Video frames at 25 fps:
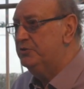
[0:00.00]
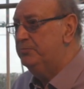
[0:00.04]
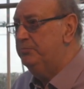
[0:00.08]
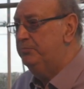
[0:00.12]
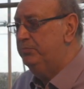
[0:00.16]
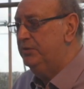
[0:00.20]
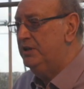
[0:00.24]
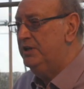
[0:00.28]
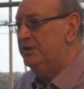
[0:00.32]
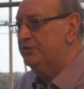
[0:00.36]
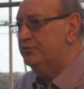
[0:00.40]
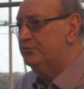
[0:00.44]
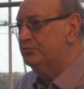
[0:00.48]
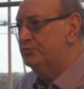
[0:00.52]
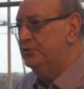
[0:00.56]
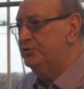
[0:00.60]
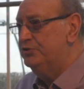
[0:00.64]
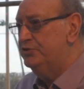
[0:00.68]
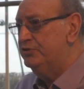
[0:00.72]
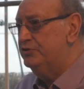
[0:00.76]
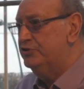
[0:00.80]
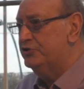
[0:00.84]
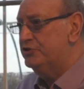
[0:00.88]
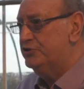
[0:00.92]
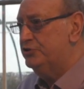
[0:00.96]
on plant
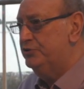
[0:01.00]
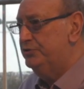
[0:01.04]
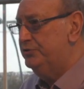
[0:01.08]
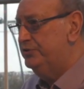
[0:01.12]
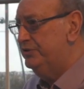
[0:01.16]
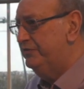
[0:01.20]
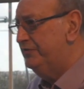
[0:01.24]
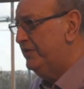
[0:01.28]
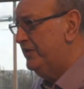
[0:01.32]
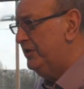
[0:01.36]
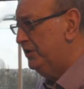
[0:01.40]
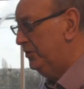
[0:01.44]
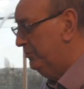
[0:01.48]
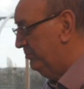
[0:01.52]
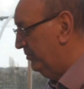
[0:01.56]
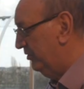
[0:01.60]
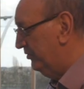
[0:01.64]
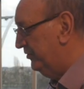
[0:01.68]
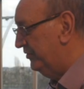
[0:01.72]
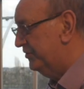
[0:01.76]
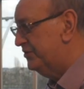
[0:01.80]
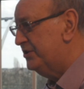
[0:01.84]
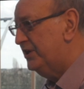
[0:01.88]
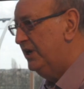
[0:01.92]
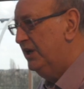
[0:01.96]
root and shoot
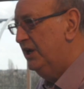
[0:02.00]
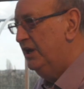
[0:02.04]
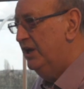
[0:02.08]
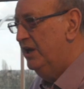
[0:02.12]
development.